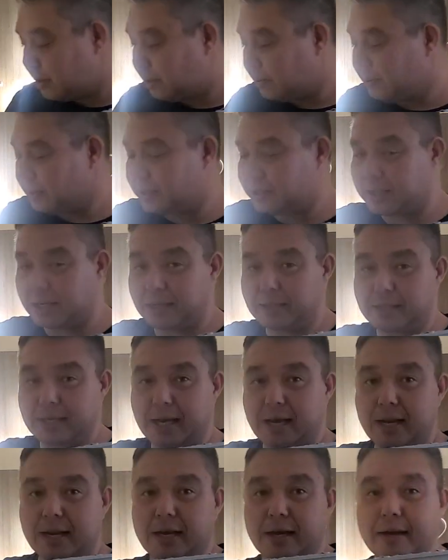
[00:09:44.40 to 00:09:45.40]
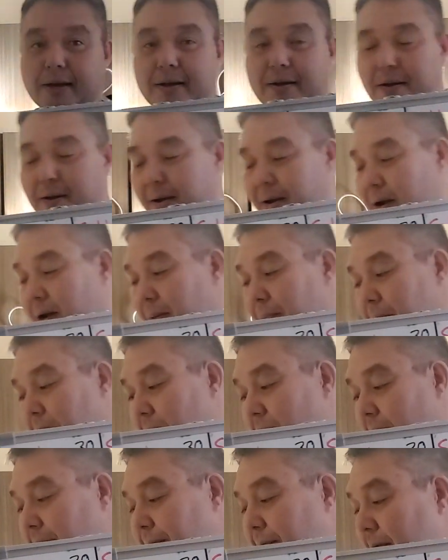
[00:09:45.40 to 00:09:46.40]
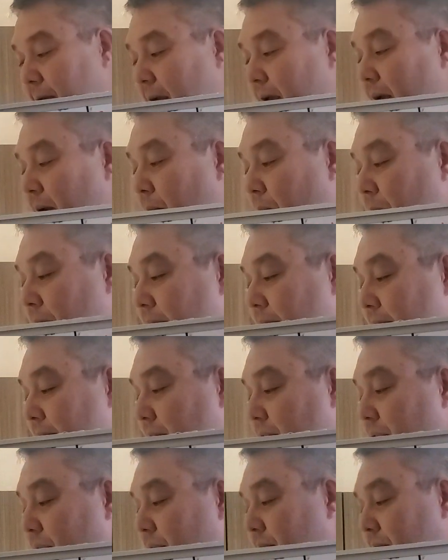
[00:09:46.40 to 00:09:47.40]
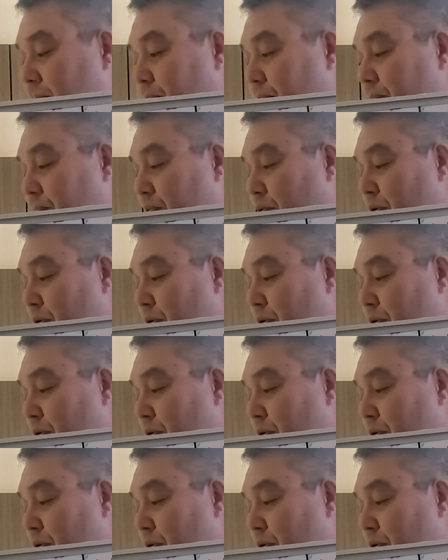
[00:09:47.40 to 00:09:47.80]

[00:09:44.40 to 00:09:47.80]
Luis Saldana, coming off a win against